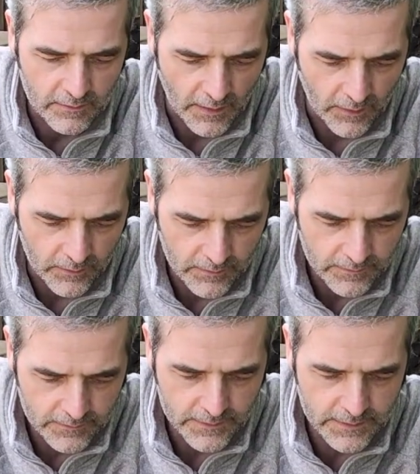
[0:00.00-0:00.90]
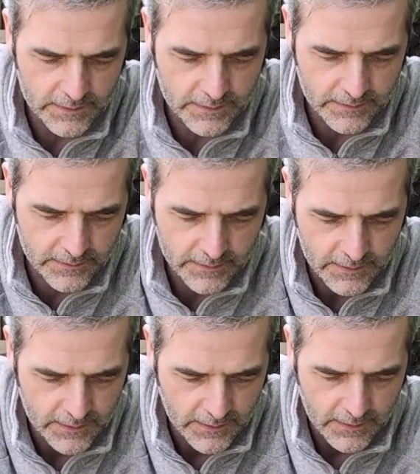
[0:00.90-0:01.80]
So,
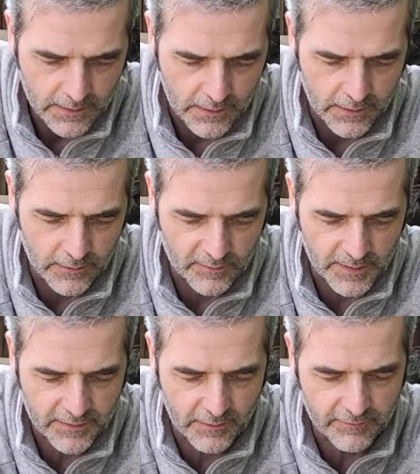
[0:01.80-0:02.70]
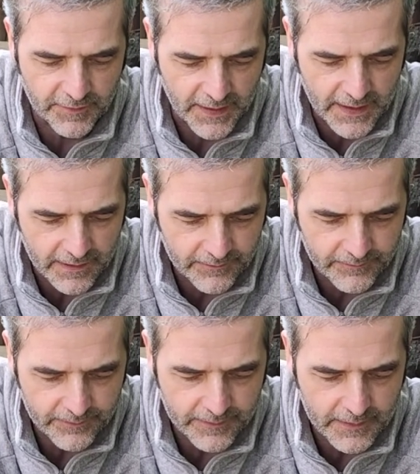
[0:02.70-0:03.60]
I'm going to use my thumb for that.
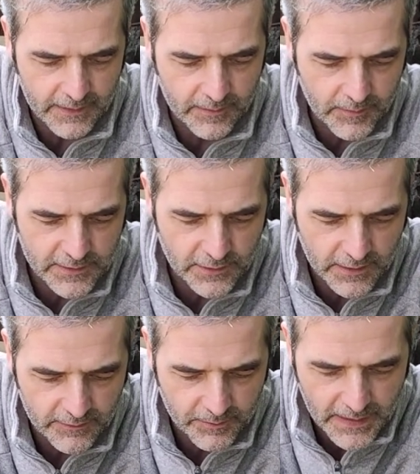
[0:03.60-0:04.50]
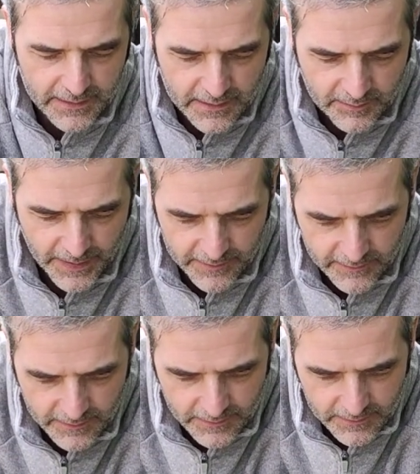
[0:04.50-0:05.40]
Make sure I give it plenty of space.